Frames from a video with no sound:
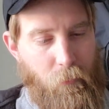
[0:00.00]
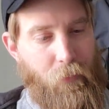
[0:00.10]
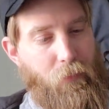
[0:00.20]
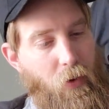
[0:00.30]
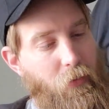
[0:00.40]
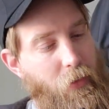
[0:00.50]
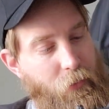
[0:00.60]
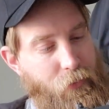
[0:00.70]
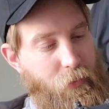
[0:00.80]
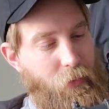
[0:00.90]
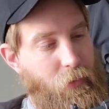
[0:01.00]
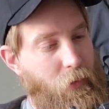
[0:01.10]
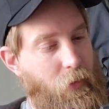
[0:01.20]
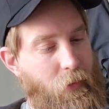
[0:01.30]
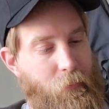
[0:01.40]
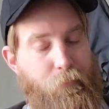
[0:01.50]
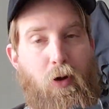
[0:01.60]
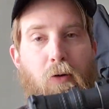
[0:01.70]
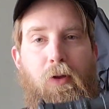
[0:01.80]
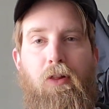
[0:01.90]
my father actually
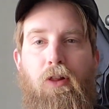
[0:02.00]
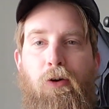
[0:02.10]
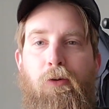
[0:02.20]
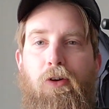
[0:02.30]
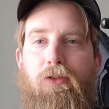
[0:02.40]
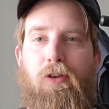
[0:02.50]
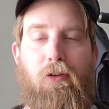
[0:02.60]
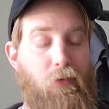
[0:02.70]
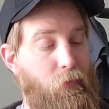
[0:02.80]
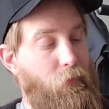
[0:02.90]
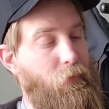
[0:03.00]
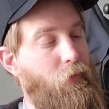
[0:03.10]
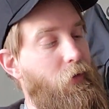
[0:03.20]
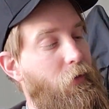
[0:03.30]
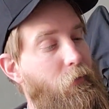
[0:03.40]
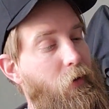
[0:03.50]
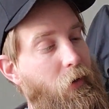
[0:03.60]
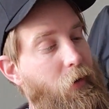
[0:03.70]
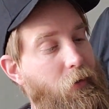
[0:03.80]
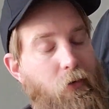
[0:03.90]
bought me the lower receiver when
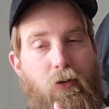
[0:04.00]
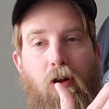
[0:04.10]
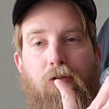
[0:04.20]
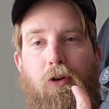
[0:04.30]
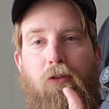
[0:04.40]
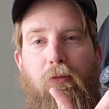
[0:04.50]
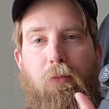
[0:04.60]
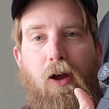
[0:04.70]
I graduated from